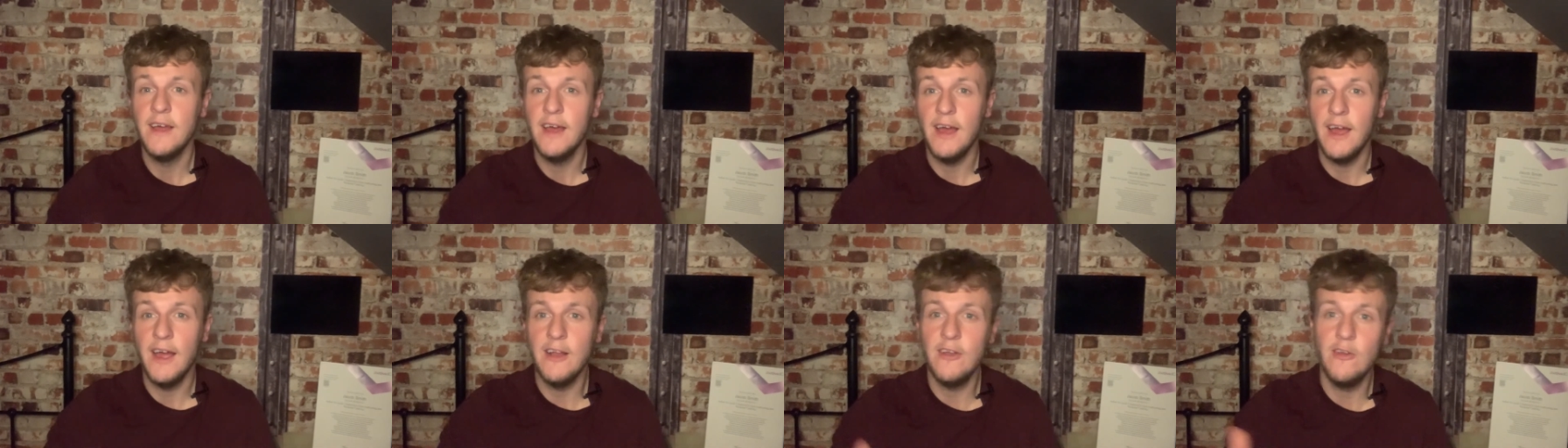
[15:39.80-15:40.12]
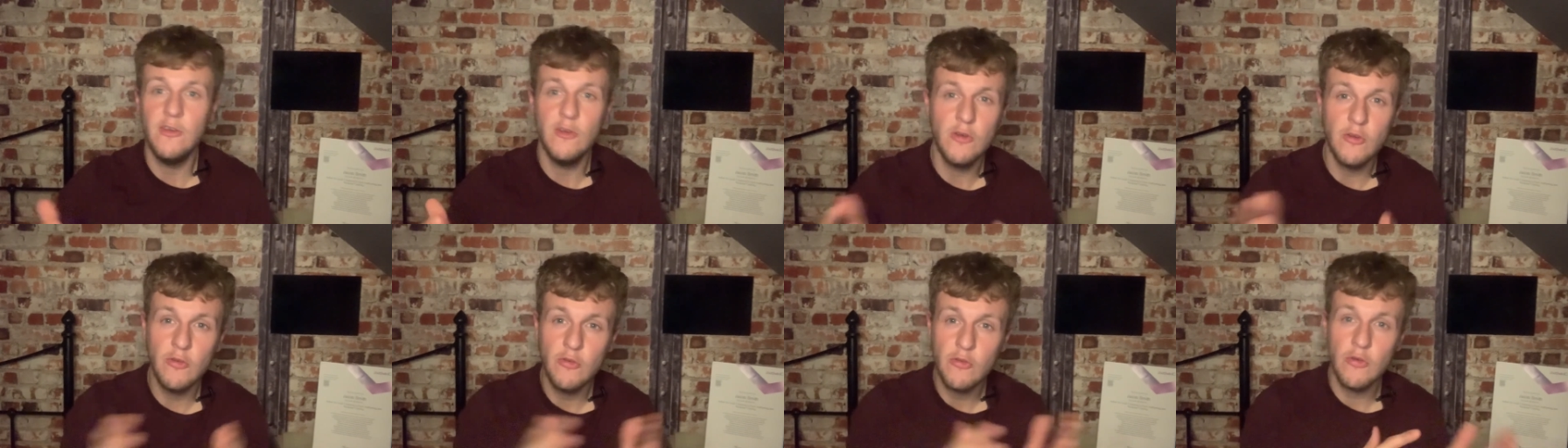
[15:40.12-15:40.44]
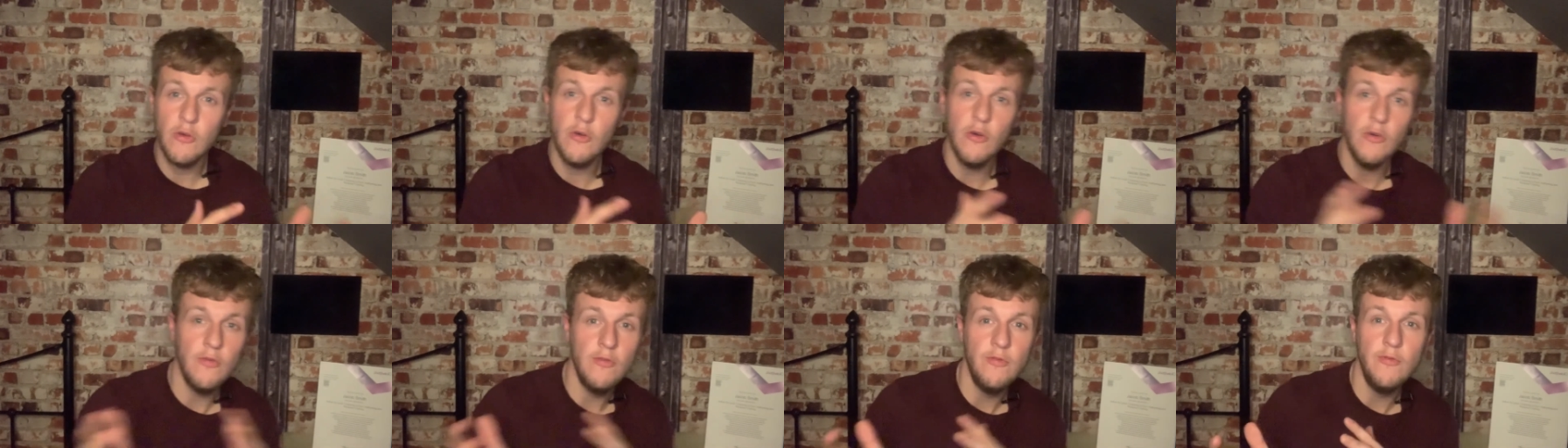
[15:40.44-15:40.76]
And you can
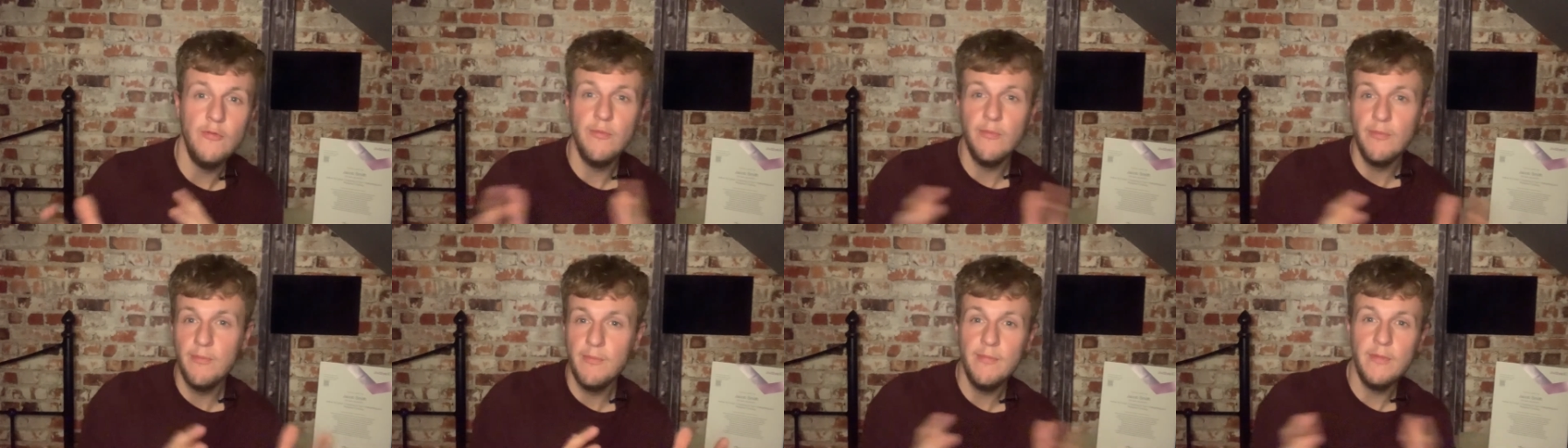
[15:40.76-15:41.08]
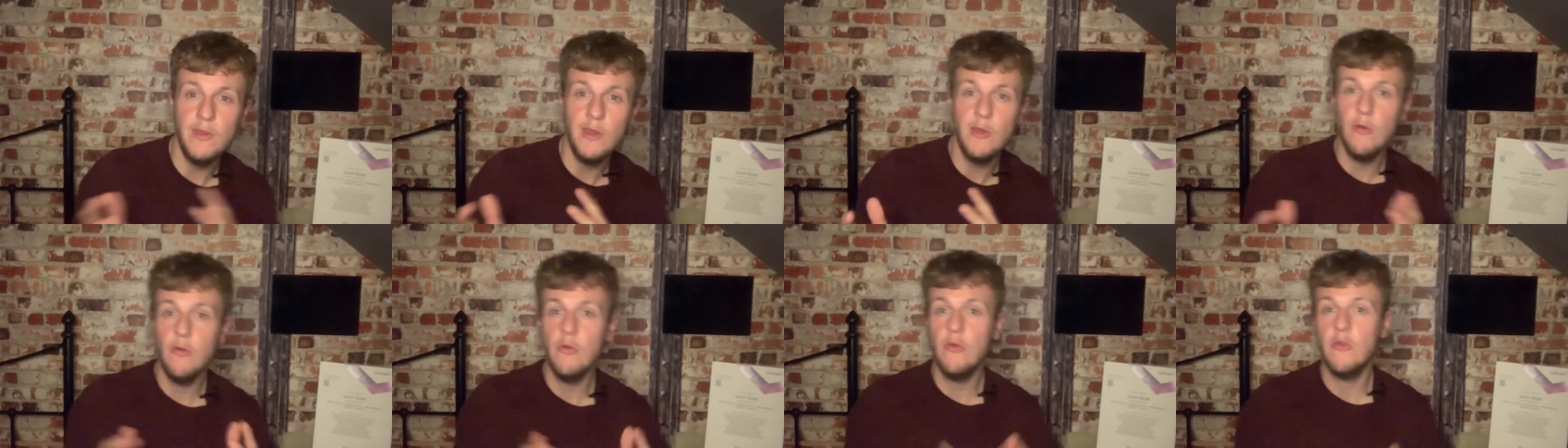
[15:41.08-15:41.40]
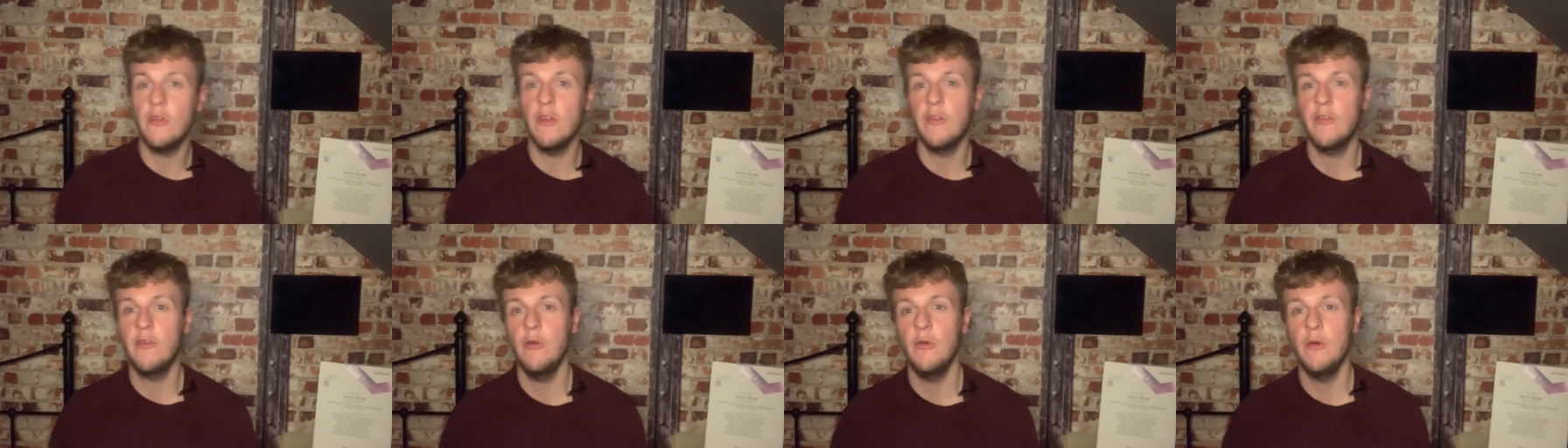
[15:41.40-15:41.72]
sort of use
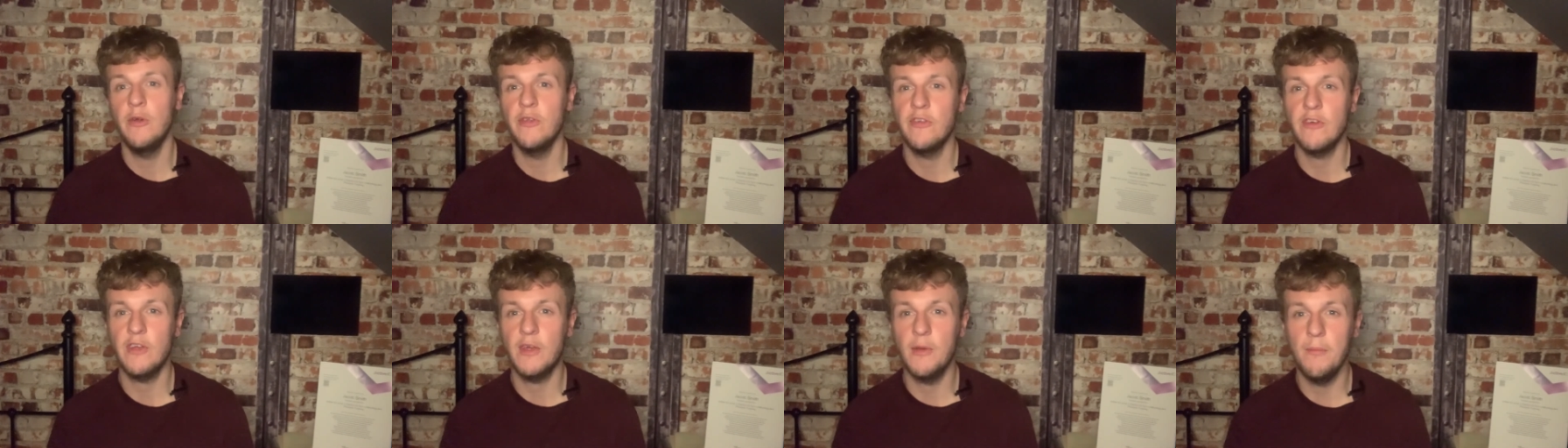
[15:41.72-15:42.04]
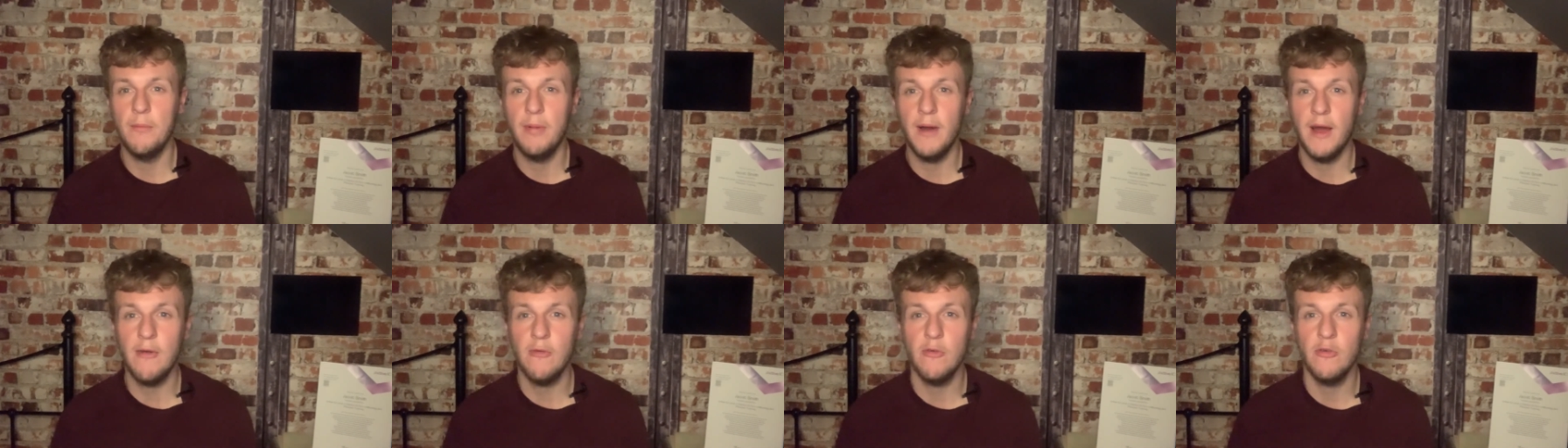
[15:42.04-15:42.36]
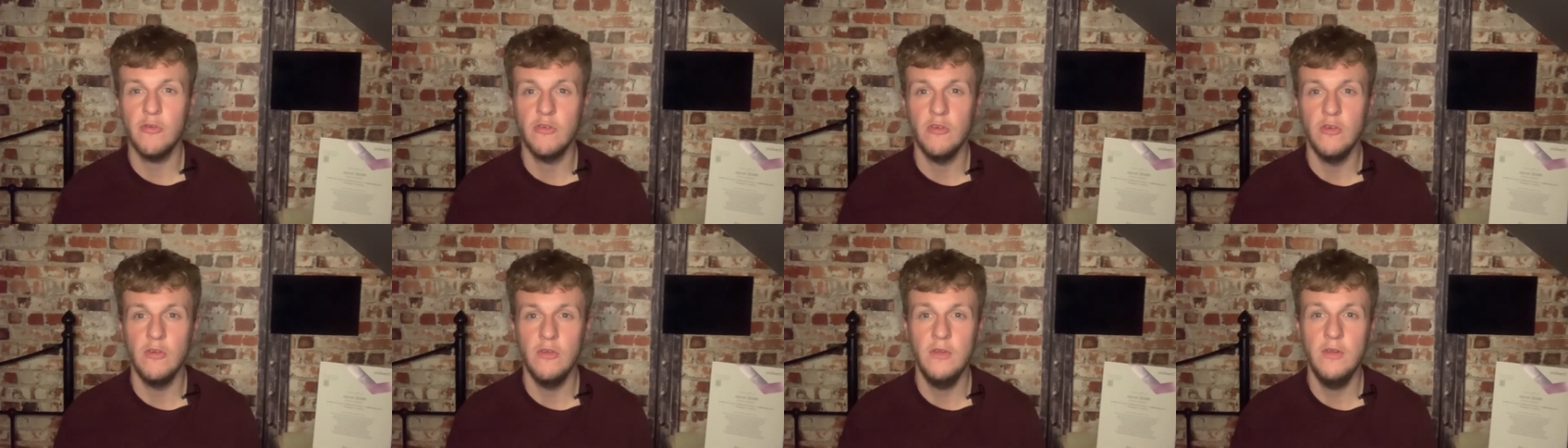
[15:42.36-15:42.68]
the two as a
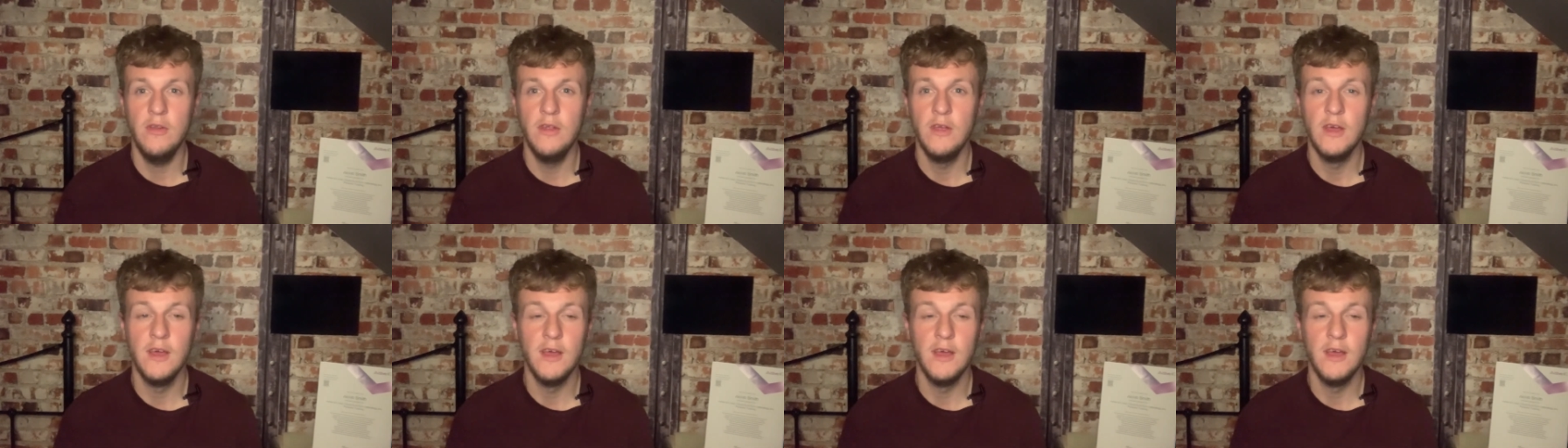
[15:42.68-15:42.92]
comparison